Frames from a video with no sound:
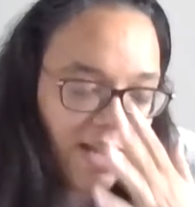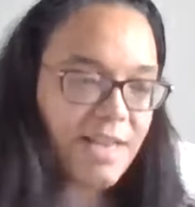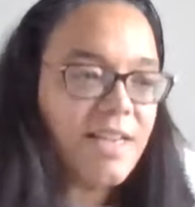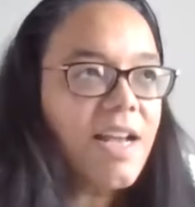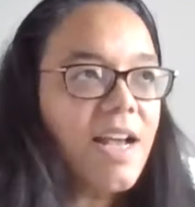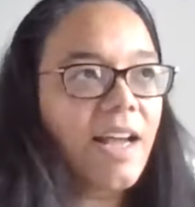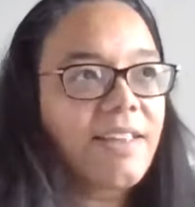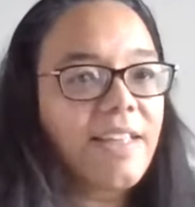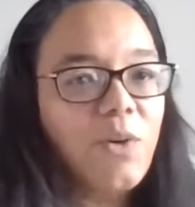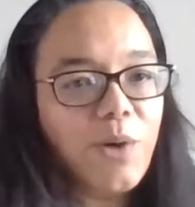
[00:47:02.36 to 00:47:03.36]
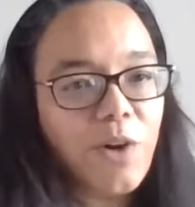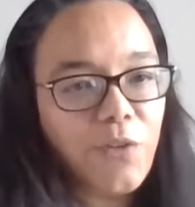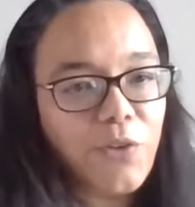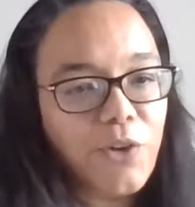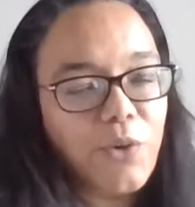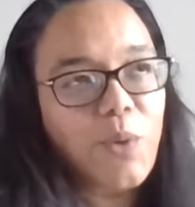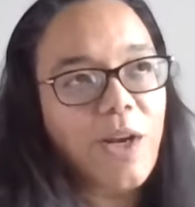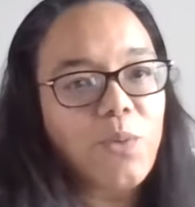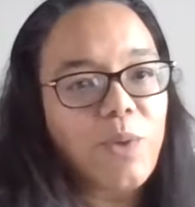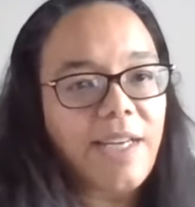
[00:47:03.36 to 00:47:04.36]
And I think we're often,
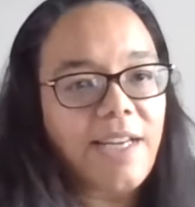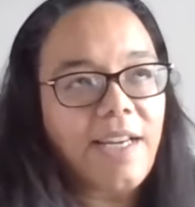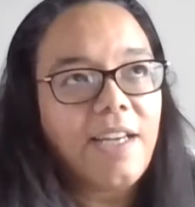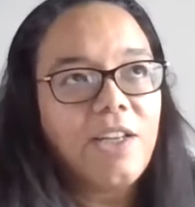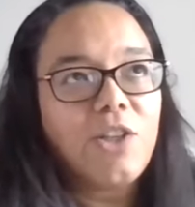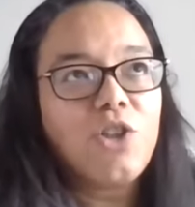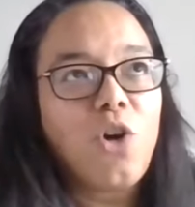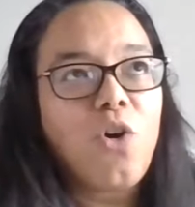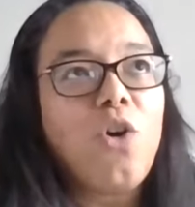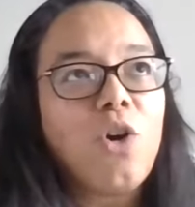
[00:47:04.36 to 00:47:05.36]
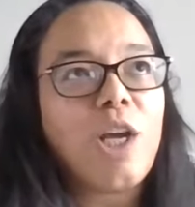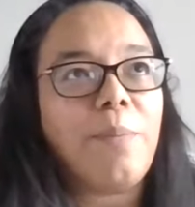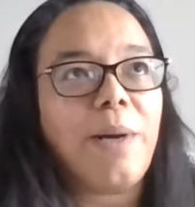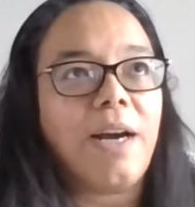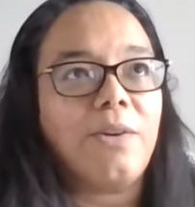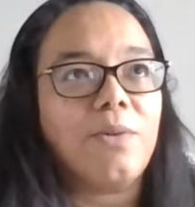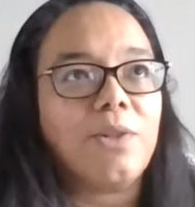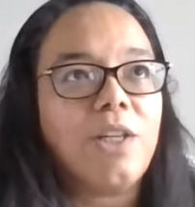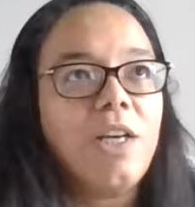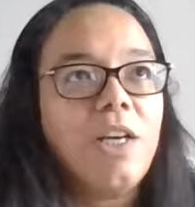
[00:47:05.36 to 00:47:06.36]
when we talk about
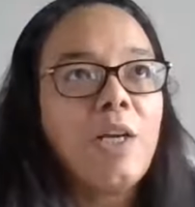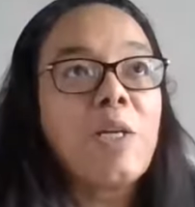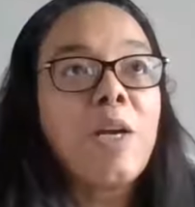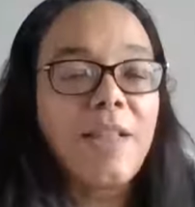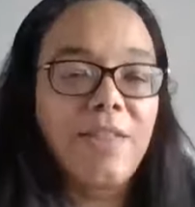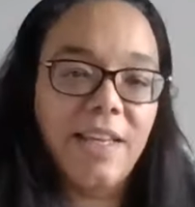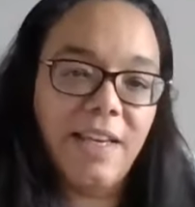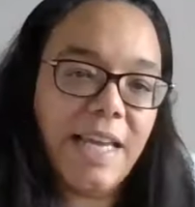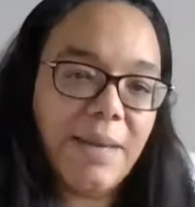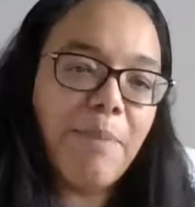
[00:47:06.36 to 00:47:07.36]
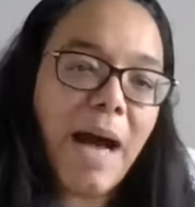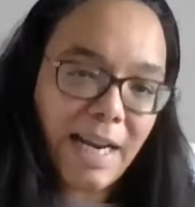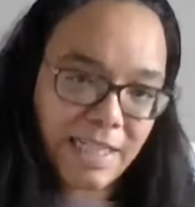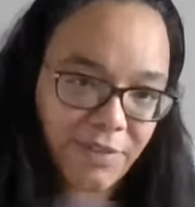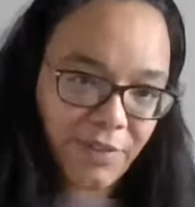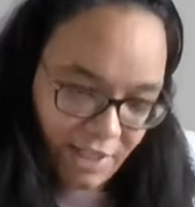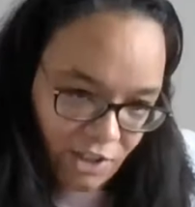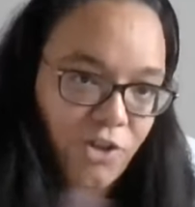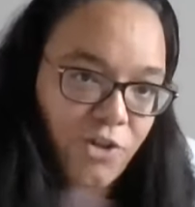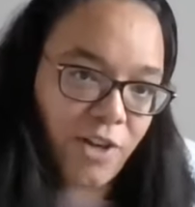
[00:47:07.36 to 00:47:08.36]
the impact of
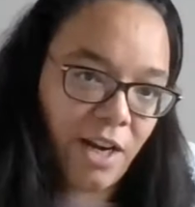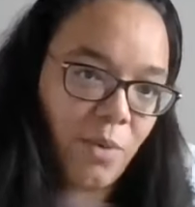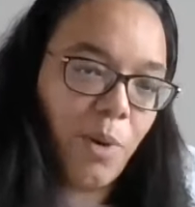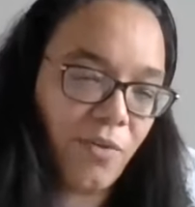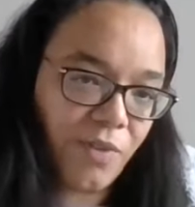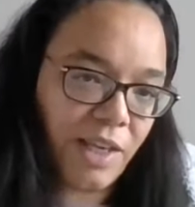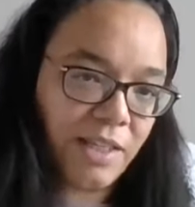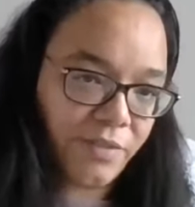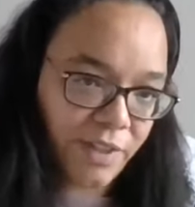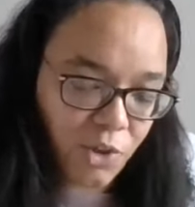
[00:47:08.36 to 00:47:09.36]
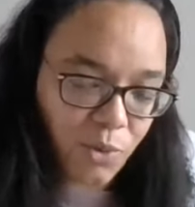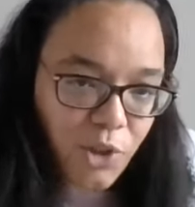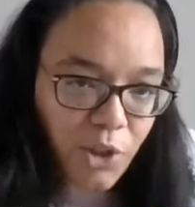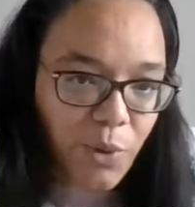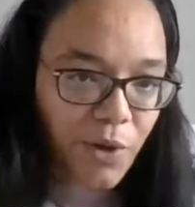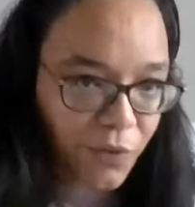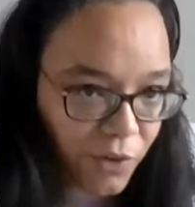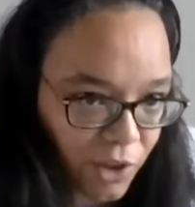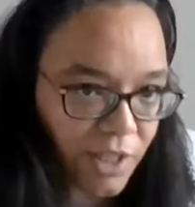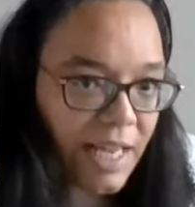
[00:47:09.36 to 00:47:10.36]
history upon the individual. So you
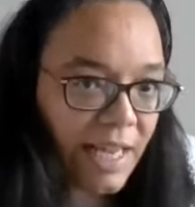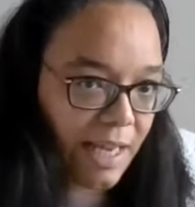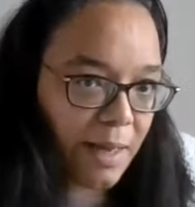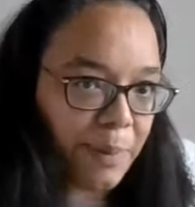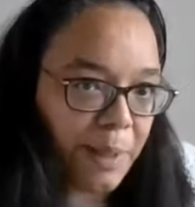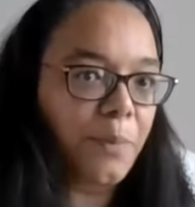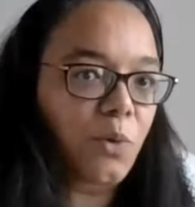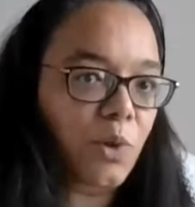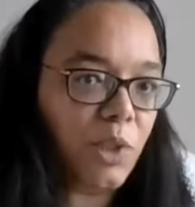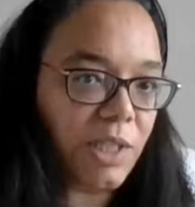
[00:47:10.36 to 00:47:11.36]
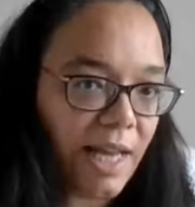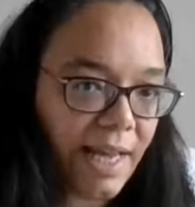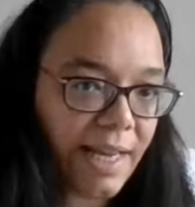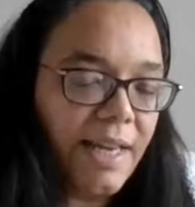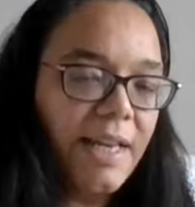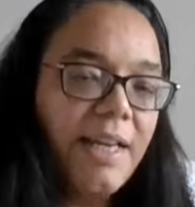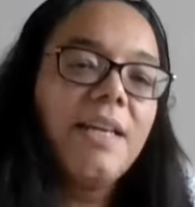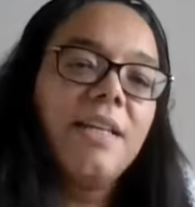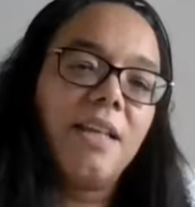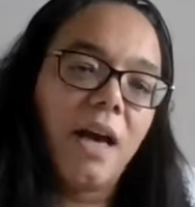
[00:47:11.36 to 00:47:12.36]
often hear people say
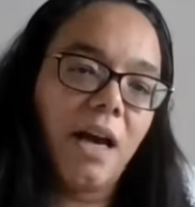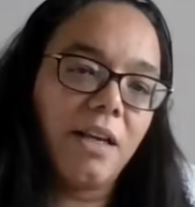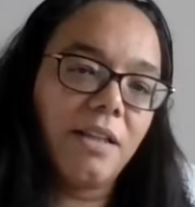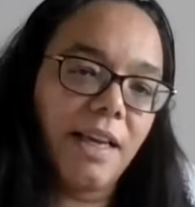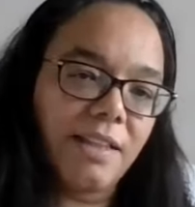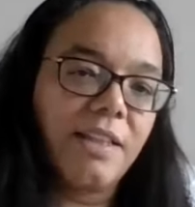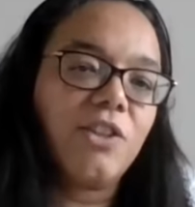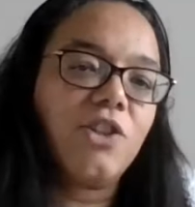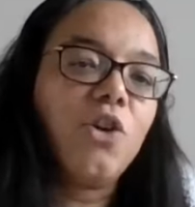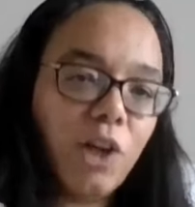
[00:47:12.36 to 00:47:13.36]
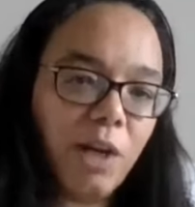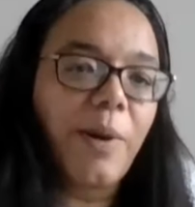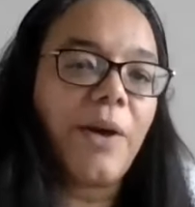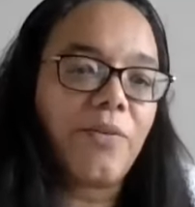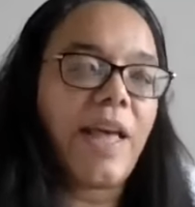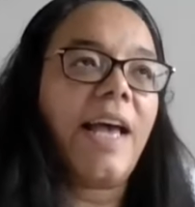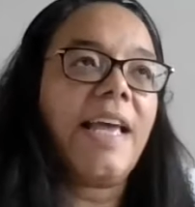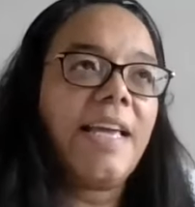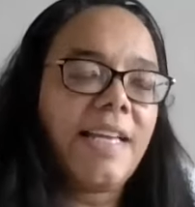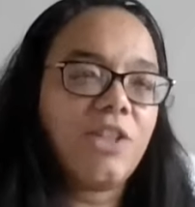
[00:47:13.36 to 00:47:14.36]
that talk about
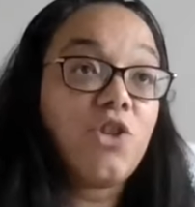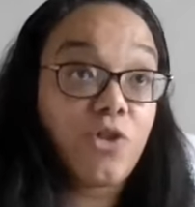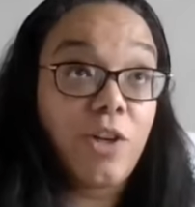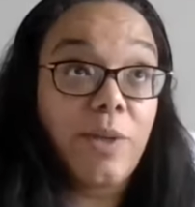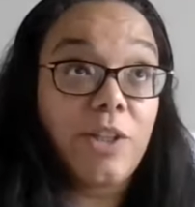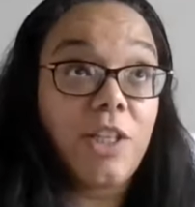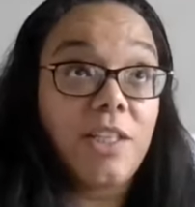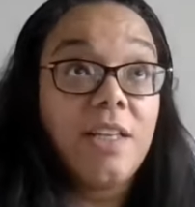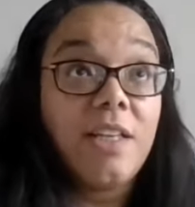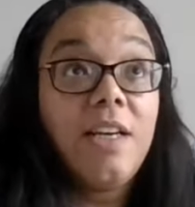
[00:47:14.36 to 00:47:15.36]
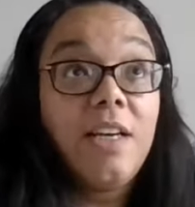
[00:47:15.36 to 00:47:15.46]
their history, which is,